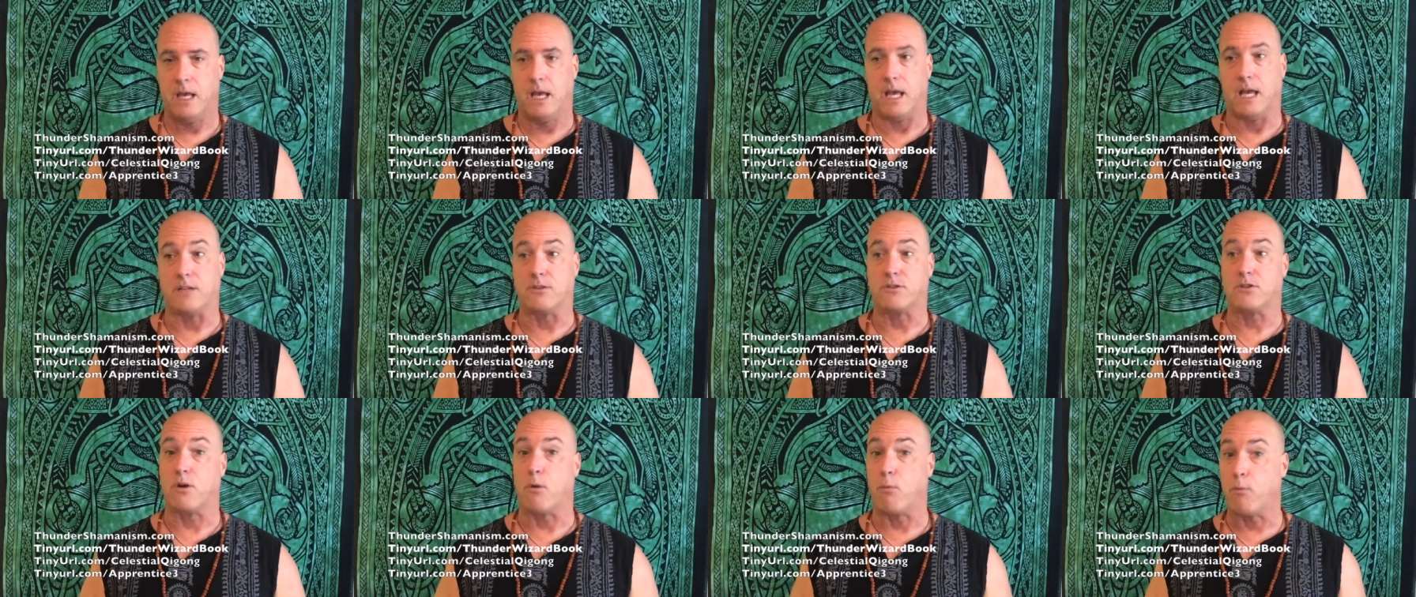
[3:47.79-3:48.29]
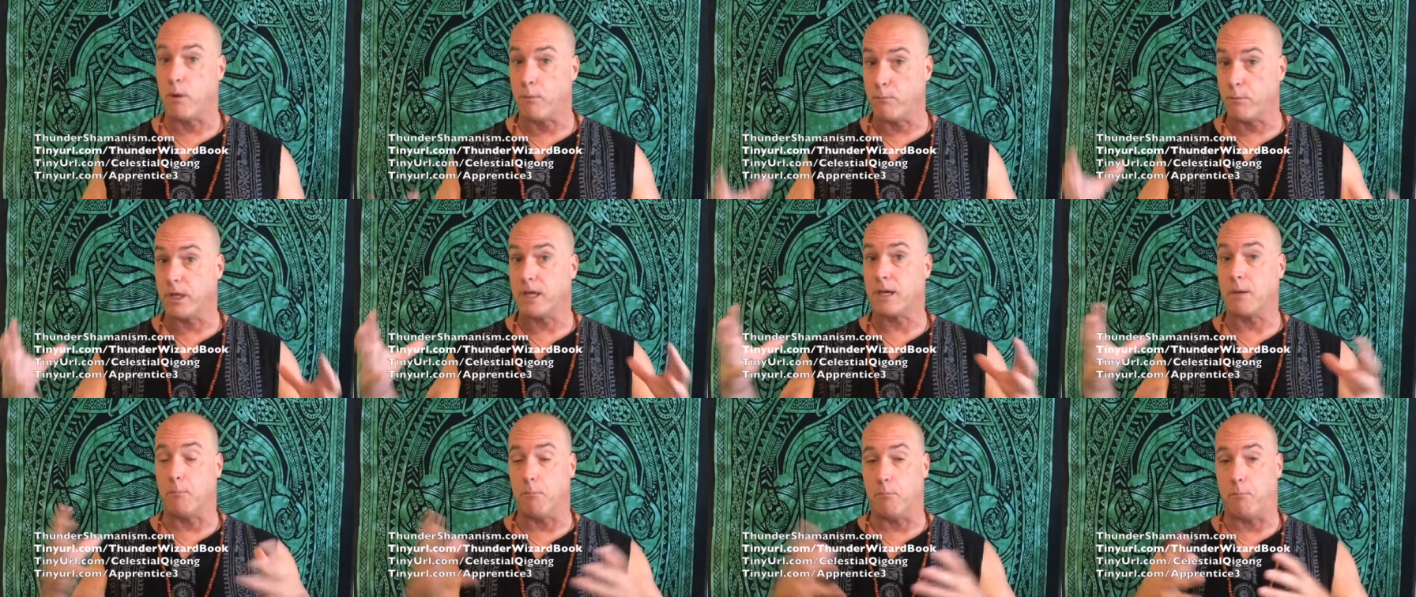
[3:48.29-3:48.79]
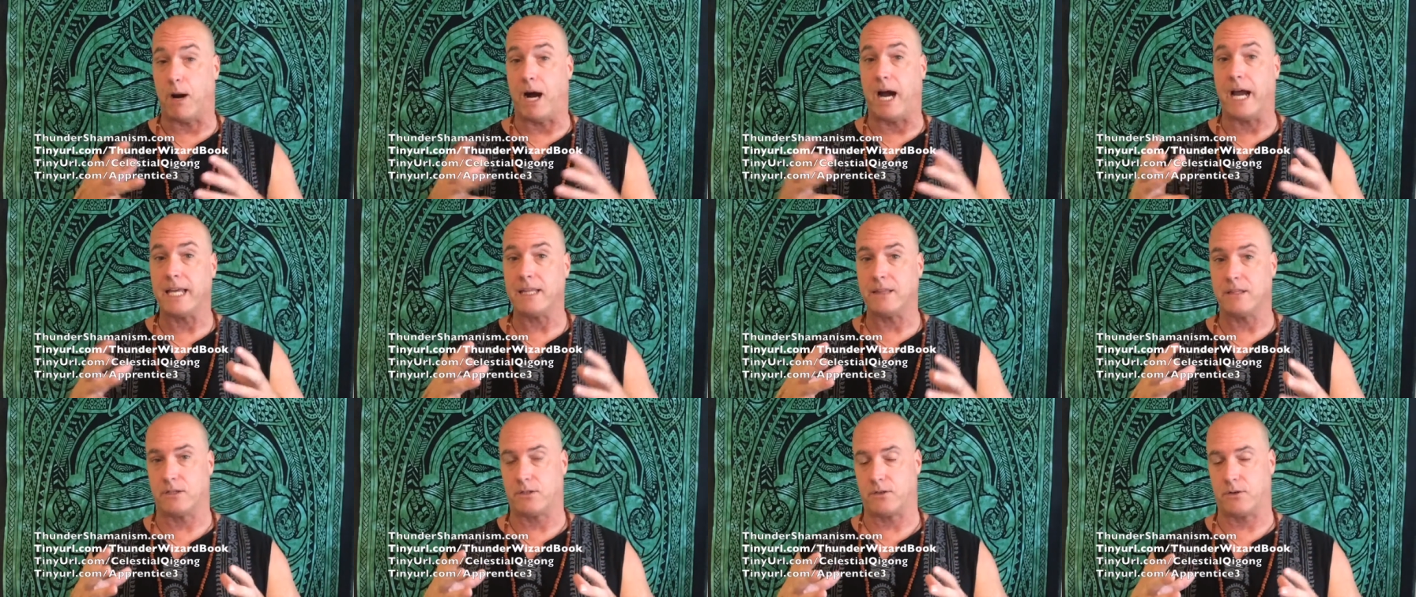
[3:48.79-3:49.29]
And so when we
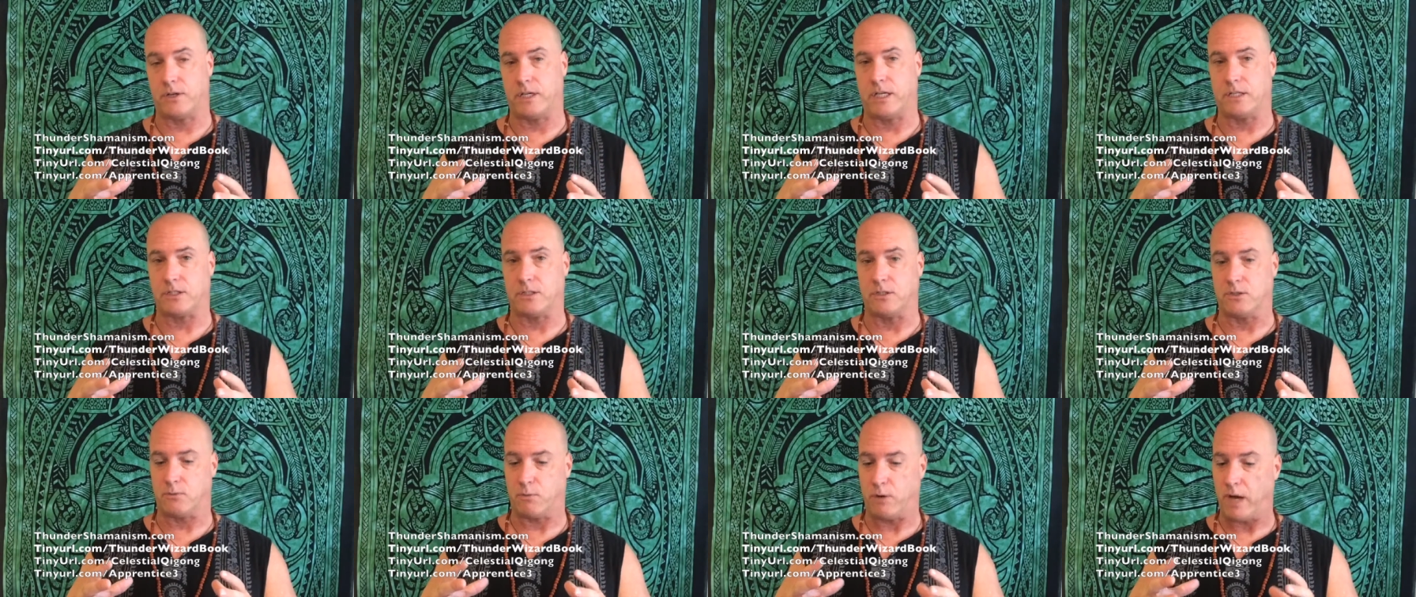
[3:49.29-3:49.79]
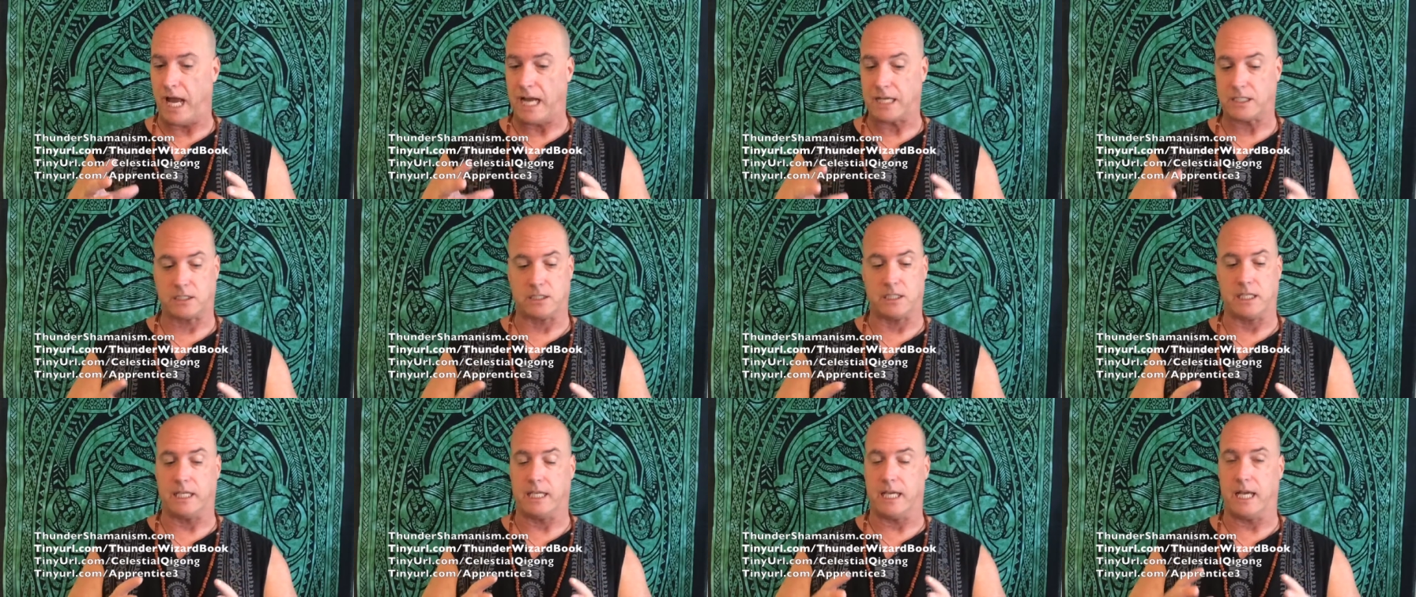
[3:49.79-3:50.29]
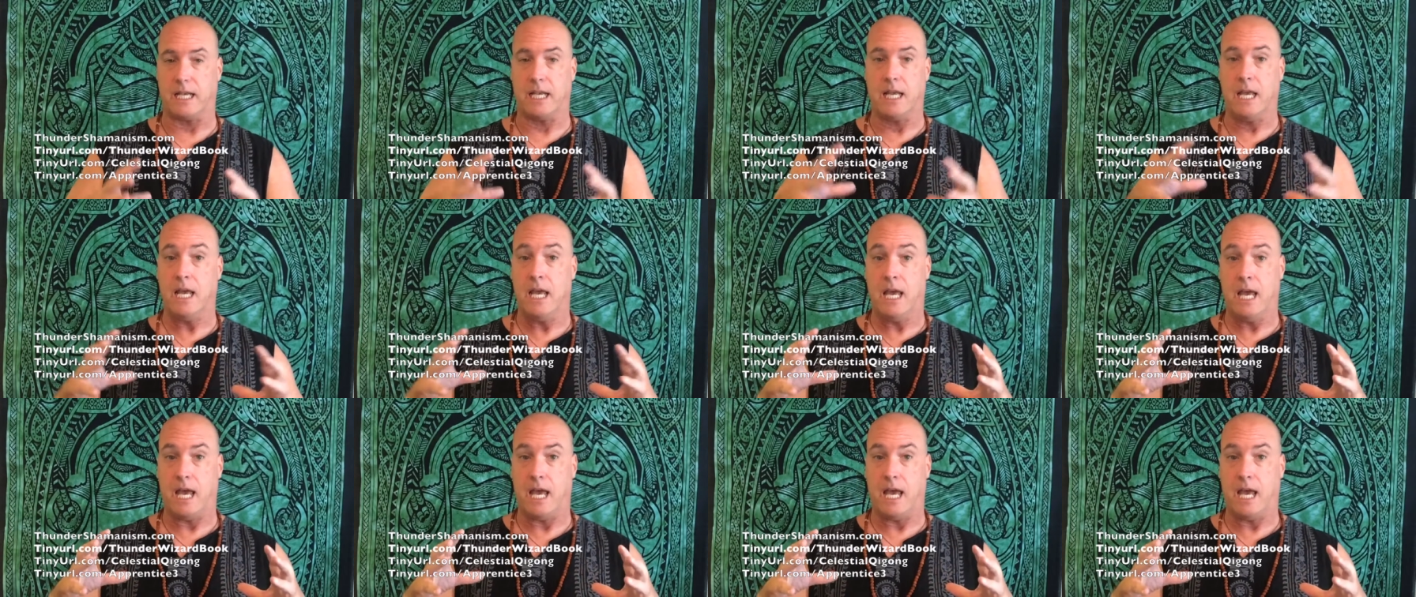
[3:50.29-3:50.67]
combine the traditions, we actually get